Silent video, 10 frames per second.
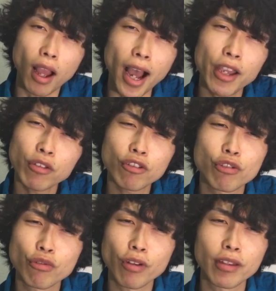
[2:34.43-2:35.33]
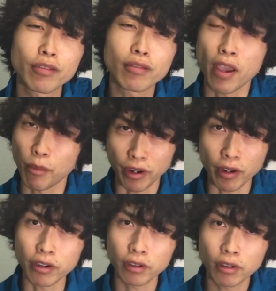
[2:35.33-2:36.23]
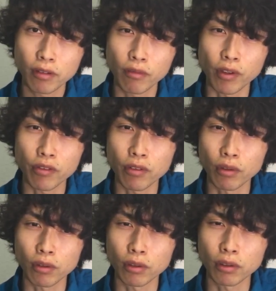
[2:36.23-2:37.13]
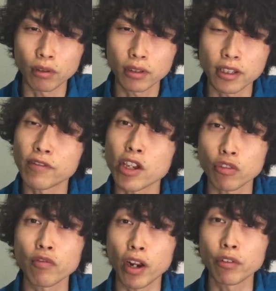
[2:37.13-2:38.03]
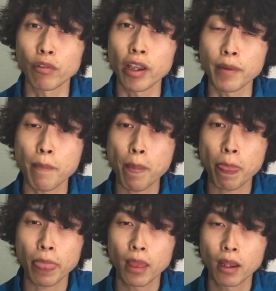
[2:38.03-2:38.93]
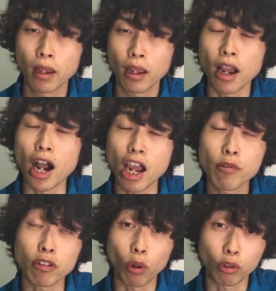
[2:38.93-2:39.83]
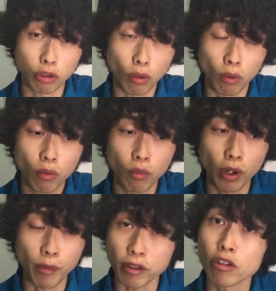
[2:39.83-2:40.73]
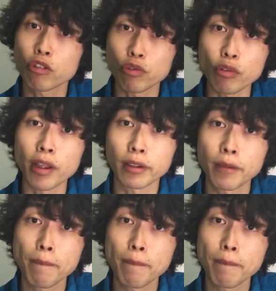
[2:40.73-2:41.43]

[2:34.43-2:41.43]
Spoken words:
Are you students familiar with your deviation value, right? I was also when I was a student.